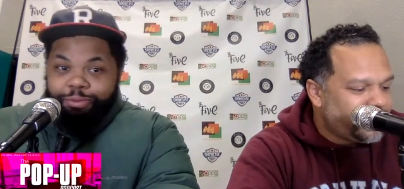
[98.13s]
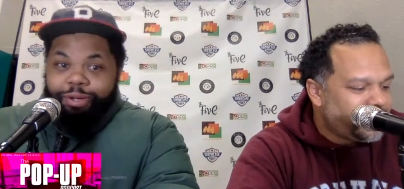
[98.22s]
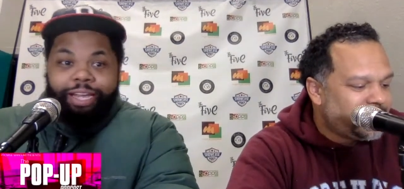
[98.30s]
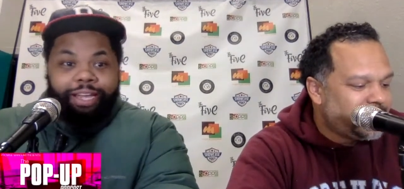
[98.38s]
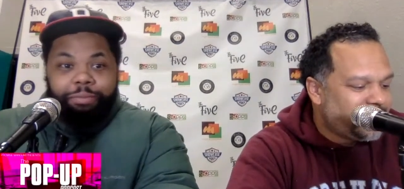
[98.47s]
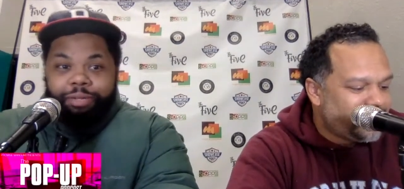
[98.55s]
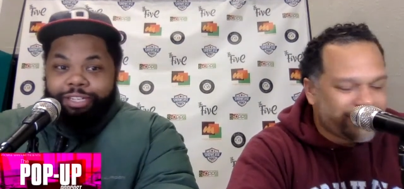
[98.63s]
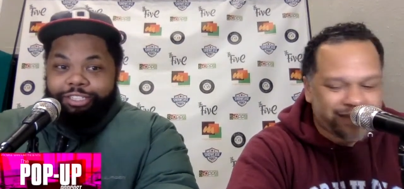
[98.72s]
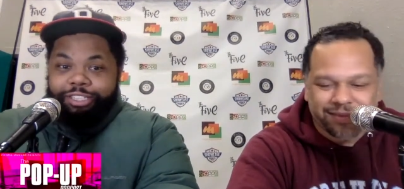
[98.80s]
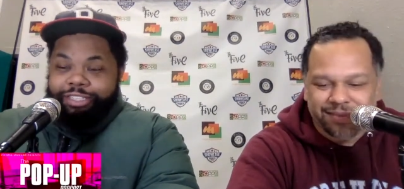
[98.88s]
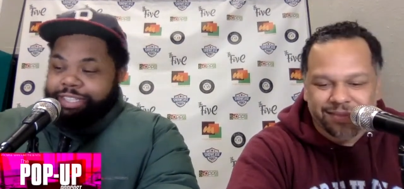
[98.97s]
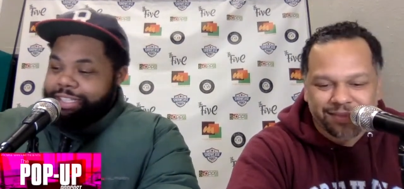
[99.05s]
Speaker 1: I mean, it
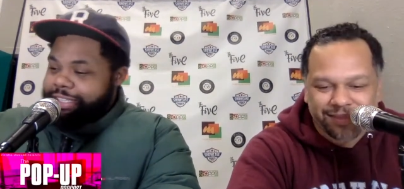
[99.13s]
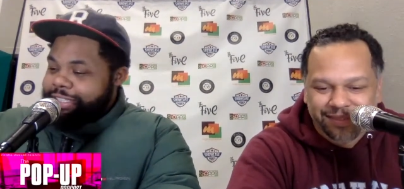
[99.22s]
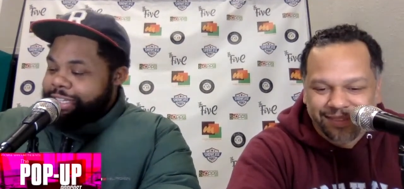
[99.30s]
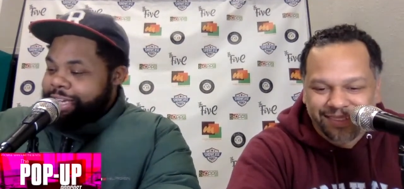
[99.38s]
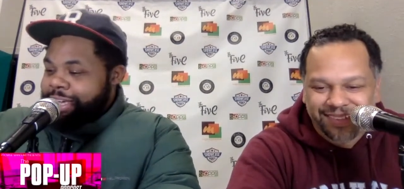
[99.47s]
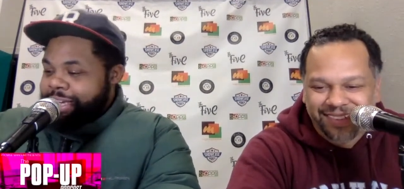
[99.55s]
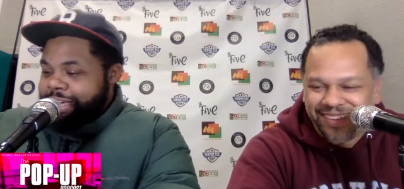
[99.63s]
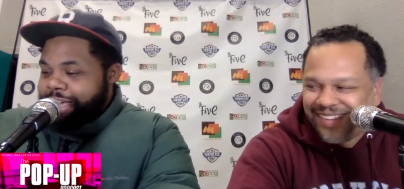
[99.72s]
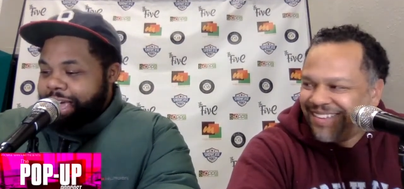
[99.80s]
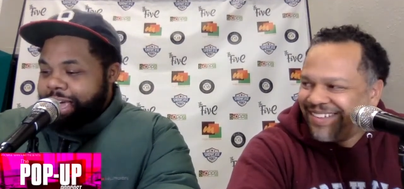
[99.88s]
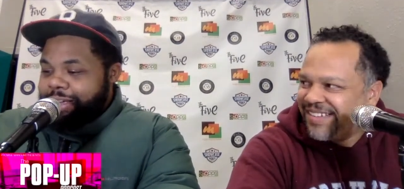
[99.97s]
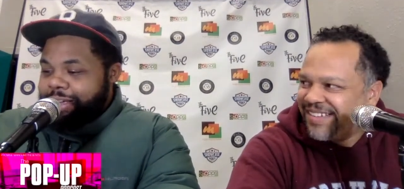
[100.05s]
just is.
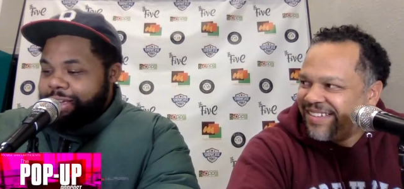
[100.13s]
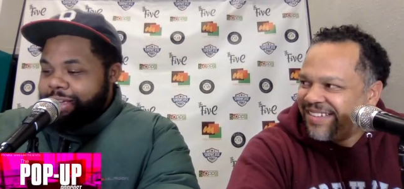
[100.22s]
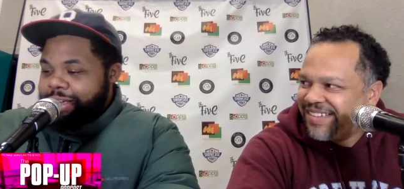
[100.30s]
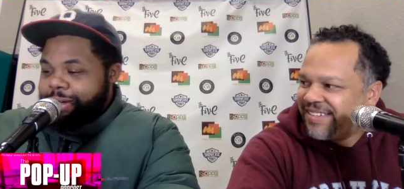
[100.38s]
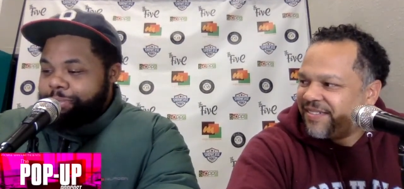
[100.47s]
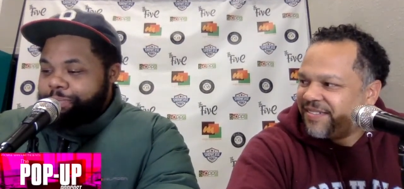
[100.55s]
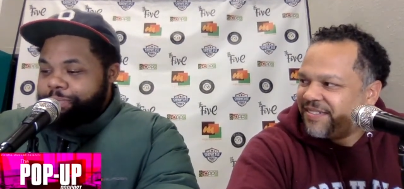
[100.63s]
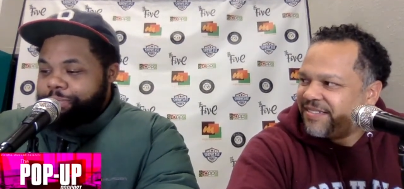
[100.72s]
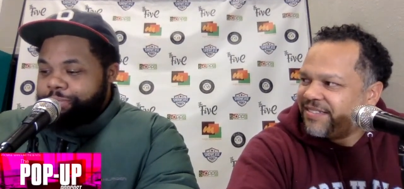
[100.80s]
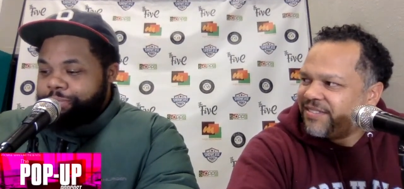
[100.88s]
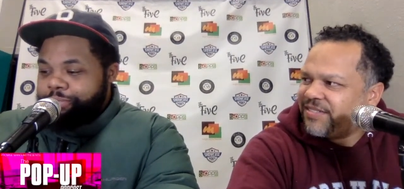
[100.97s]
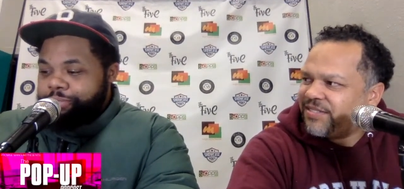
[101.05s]
And um,
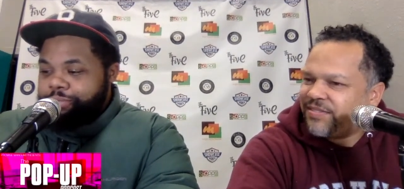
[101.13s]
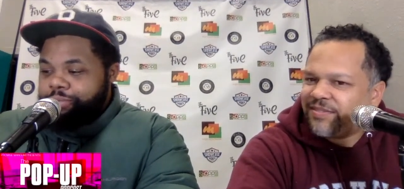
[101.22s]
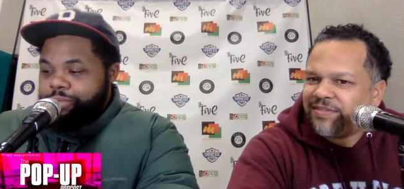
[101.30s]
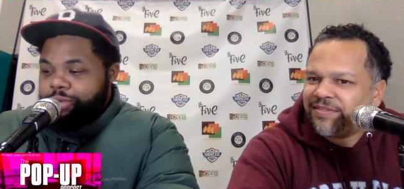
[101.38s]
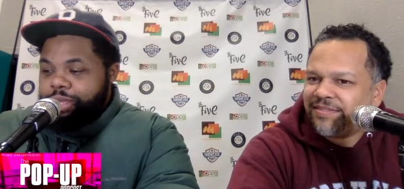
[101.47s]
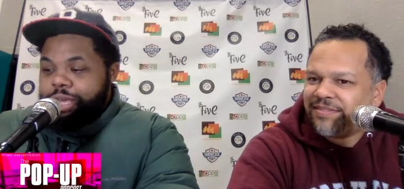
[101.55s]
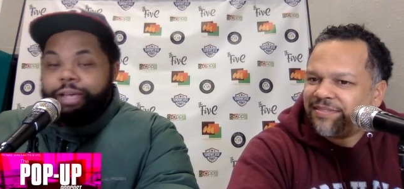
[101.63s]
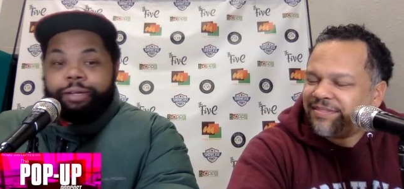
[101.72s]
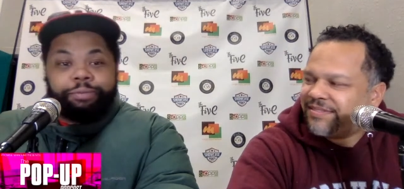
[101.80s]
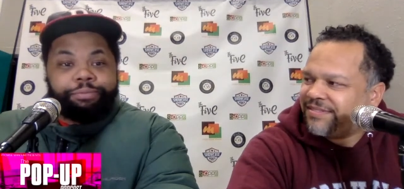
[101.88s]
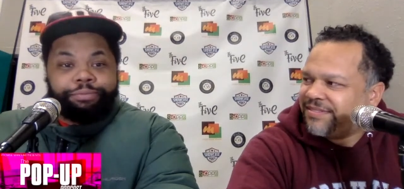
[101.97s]
yeah,